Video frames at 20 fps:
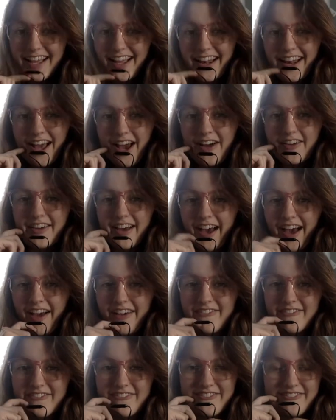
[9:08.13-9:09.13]
Okay.
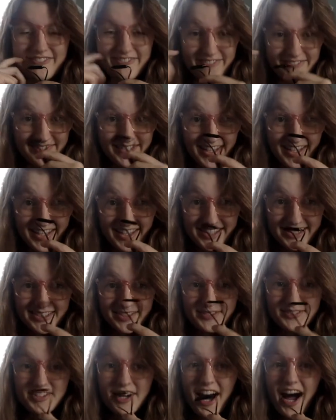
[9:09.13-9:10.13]

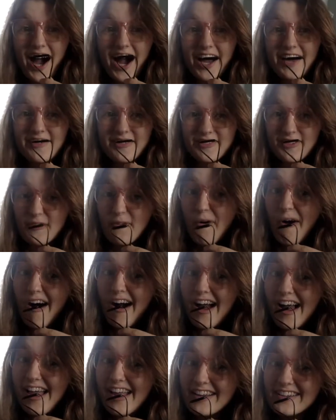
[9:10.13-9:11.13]
Subscribe if you
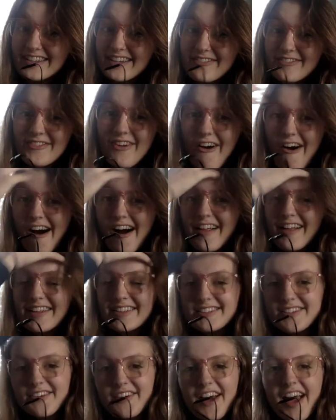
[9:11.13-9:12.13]
want. If not, that's
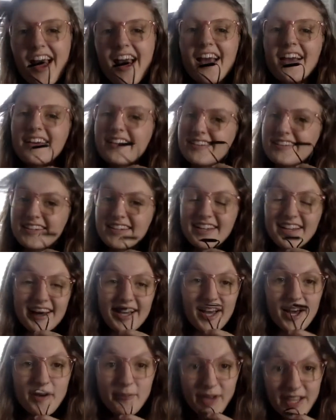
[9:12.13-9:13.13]
okay.
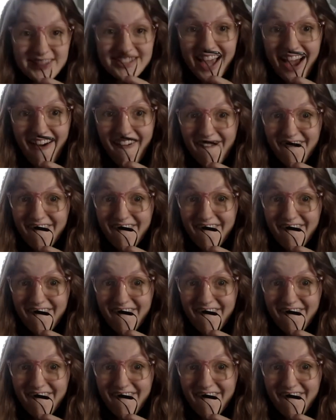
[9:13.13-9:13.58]
Peace out!